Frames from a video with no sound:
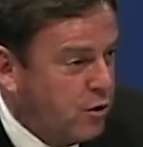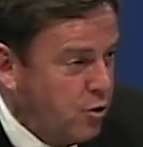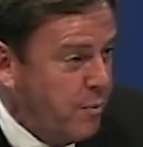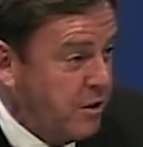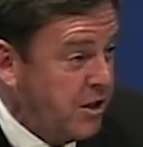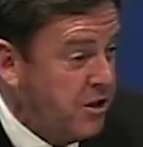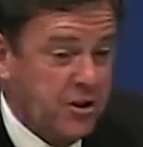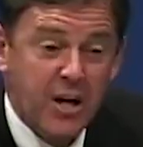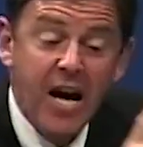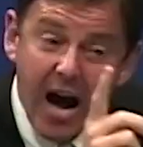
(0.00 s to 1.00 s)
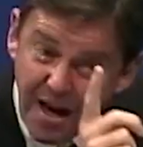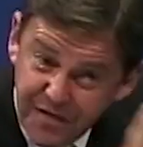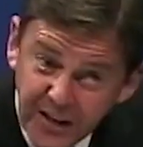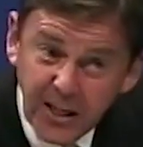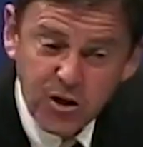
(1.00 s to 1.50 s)
the two positions. I
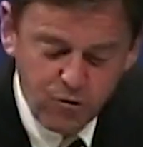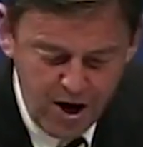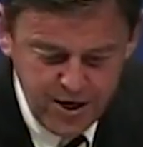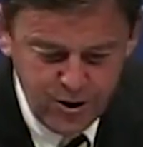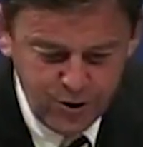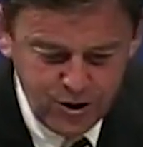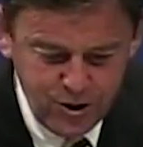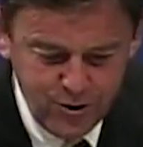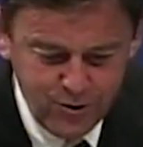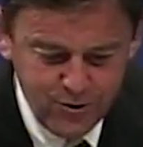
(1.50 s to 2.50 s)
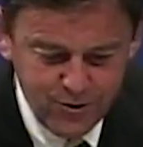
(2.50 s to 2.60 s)
think he's right, don't you?